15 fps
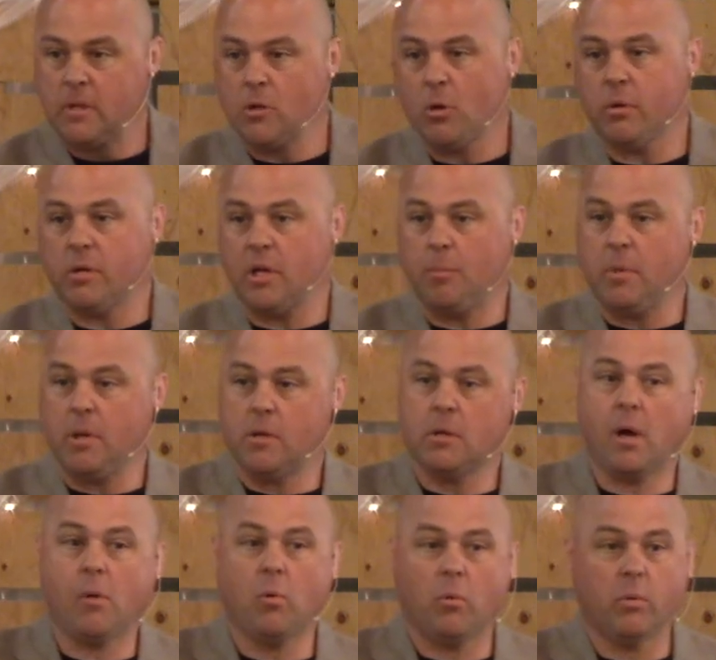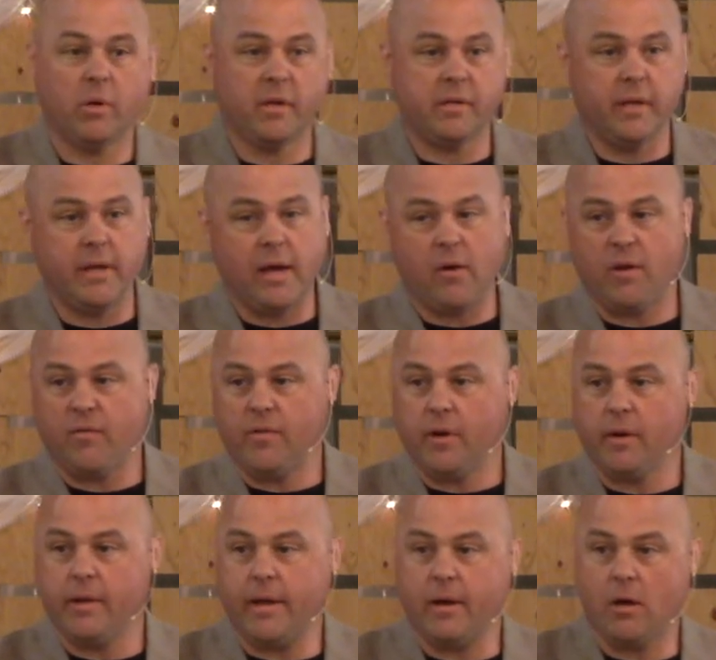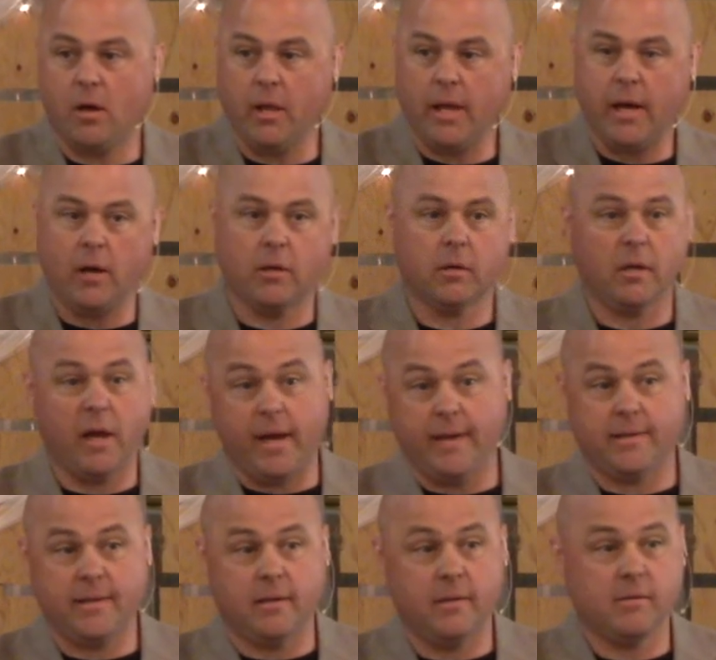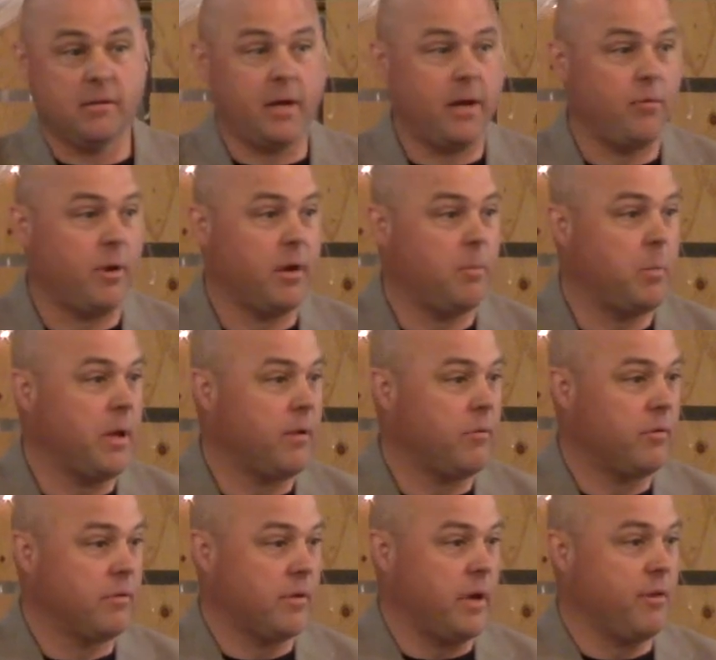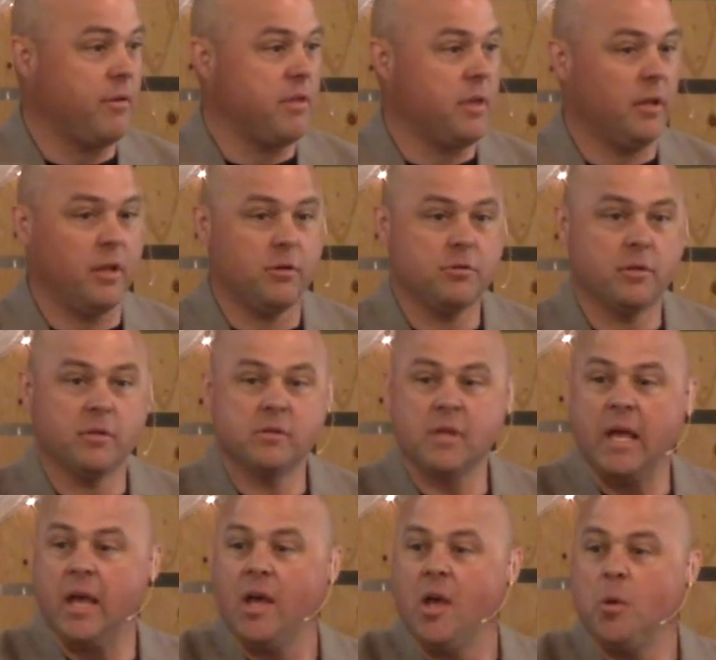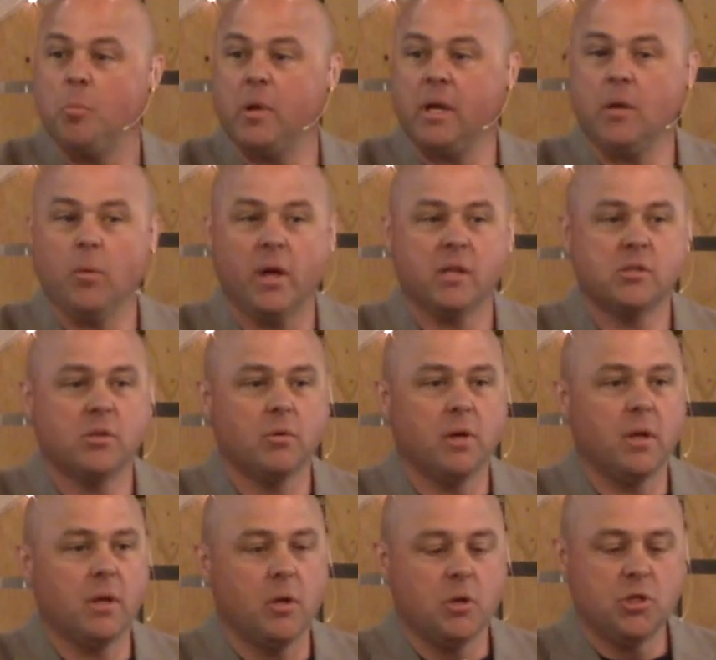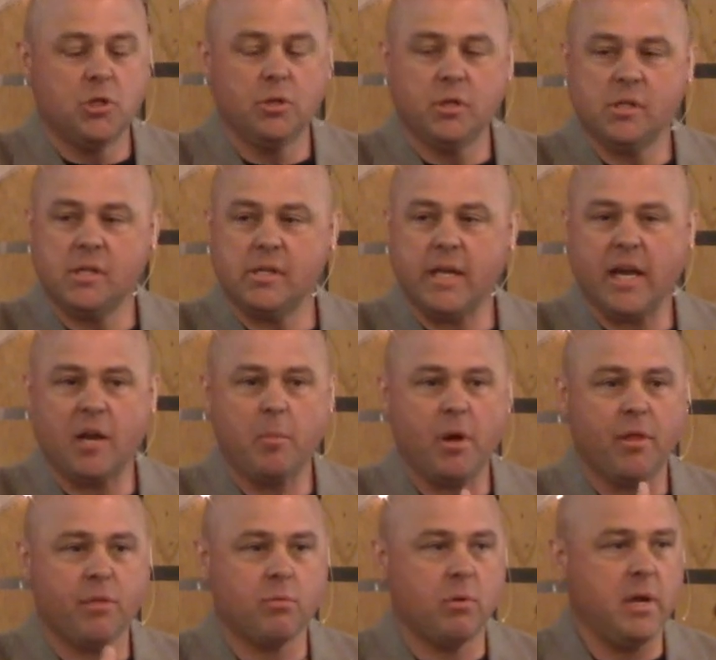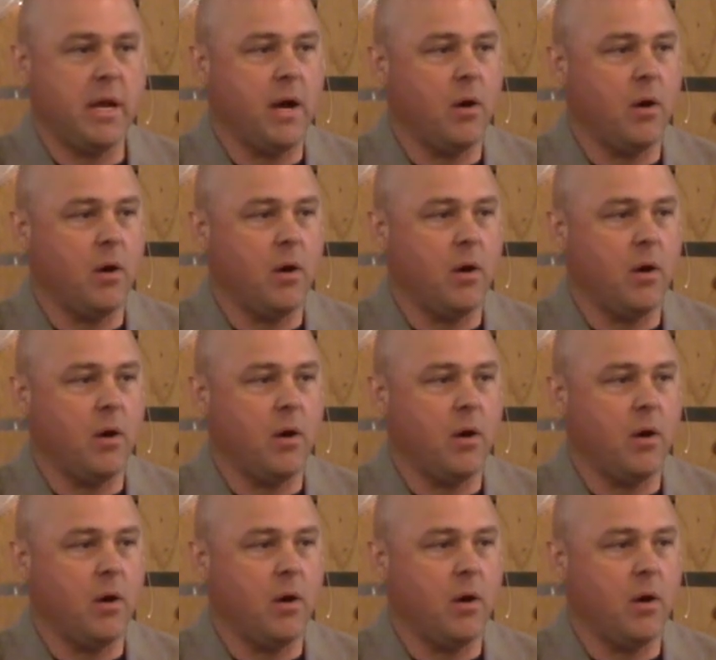Don't tell me, I won't want to tell you how I figured that all out. I didn't. I read it with other theologians. But anyway, so Judas has had about three